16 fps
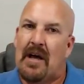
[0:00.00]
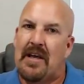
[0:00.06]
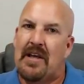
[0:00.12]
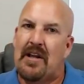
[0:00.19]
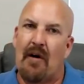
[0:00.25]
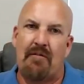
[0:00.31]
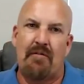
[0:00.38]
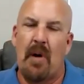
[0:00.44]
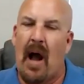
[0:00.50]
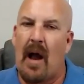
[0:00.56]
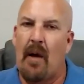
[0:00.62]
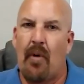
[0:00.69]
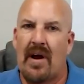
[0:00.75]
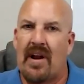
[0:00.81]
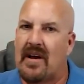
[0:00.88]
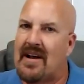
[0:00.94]
You know, I
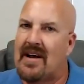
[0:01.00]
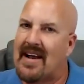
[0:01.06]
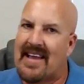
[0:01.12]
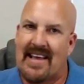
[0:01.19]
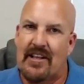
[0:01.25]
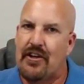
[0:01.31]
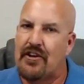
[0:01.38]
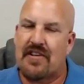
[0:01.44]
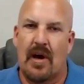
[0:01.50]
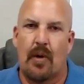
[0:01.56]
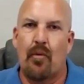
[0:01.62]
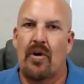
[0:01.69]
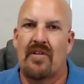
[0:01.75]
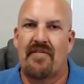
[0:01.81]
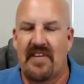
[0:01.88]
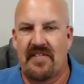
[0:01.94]
want to again use that
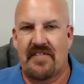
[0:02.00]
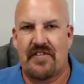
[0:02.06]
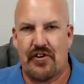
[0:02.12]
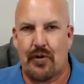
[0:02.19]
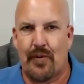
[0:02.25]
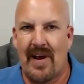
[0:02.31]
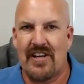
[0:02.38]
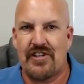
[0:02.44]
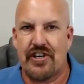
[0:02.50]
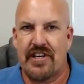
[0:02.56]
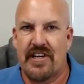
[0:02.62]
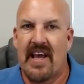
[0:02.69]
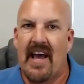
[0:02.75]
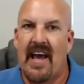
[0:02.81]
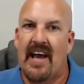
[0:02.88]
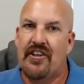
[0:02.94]
word fifth
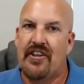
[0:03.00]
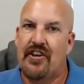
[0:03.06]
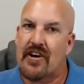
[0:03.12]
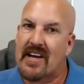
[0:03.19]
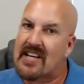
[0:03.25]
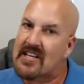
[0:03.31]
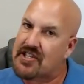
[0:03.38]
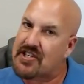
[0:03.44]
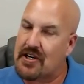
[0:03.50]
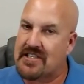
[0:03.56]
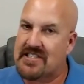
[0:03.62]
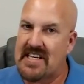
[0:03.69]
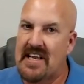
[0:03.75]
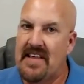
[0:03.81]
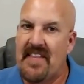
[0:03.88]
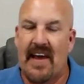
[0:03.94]
generation, and you're going to start
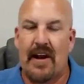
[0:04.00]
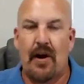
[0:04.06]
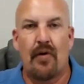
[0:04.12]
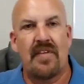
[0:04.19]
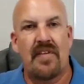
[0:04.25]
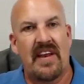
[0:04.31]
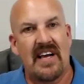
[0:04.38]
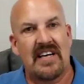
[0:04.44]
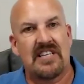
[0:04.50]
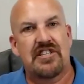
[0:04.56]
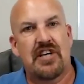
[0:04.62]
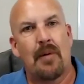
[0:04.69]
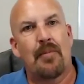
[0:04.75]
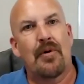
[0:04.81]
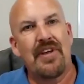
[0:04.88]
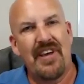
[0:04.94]
seeing that over the next
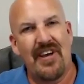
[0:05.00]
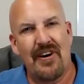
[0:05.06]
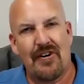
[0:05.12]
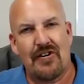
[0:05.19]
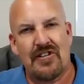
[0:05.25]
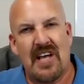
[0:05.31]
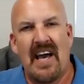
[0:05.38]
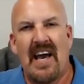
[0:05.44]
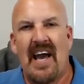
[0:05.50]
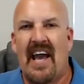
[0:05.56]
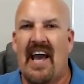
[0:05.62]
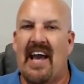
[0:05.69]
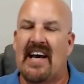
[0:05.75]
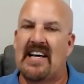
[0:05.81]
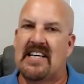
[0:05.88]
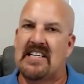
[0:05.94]
couple of years
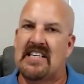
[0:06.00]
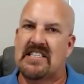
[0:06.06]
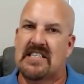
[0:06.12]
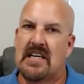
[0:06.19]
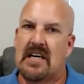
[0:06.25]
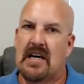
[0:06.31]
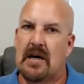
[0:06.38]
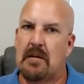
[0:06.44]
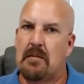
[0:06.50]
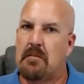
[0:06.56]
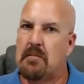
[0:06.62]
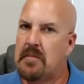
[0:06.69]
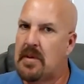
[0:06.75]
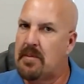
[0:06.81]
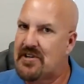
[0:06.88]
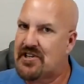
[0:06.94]
as
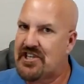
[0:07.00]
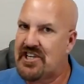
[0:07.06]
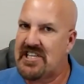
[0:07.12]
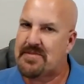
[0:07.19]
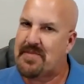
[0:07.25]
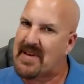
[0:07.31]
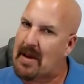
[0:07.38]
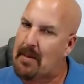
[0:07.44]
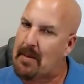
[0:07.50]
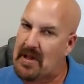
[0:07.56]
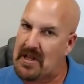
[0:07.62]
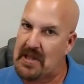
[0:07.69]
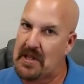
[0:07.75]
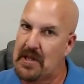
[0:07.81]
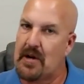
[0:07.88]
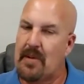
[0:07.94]
the machines become
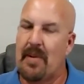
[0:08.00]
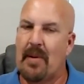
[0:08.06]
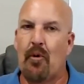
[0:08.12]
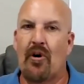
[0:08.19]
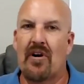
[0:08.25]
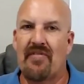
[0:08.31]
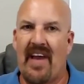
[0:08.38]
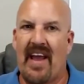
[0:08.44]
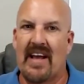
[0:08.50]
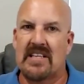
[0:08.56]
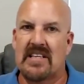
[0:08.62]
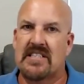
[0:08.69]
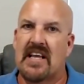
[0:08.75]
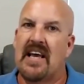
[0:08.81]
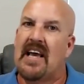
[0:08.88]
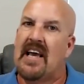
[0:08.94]
a little bit more
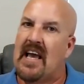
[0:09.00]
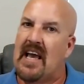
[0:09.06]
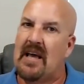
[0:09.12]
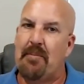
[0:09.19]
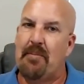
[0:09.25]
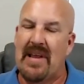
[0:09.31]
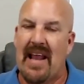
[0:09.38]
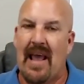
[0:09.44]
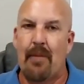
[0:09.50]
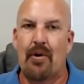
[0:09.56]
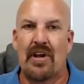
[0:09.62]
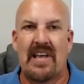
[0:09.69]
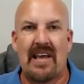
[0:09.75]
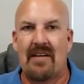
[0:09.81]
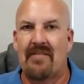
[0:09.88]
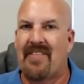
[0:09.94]
advanced in being able to
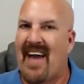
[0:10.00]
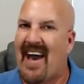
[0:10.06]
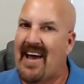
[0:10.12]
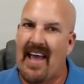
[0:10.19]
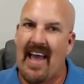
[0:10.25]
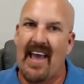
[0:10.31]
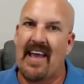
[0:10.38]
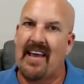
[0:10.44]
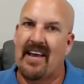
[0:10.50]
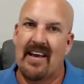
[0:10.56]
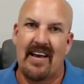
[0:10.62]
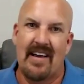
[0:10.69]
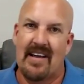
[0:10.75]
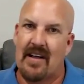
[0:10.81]
give that, hey,